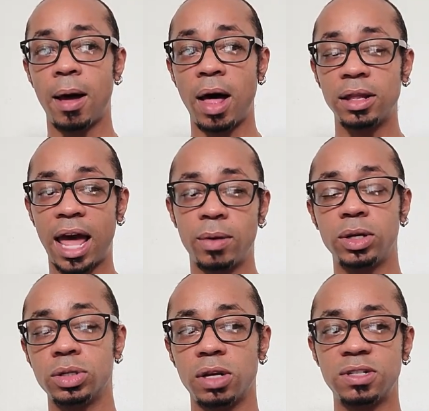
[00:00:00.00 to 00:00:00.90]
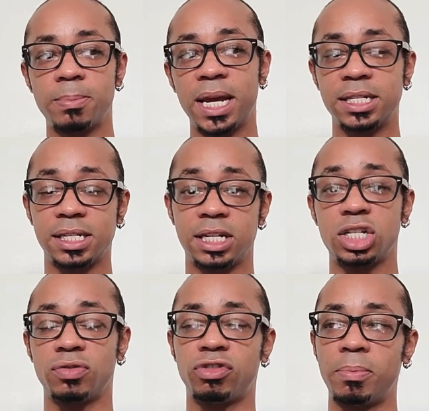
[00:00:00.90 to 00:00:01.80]
allowing yourself to make a
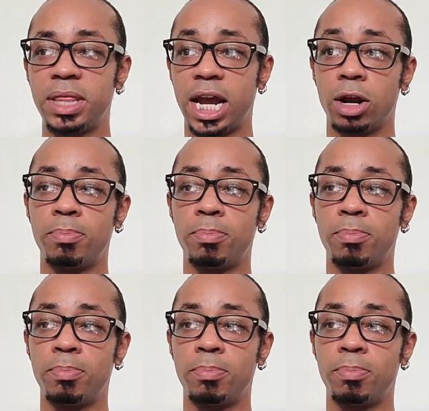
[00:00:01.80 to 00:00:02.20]
decision from there.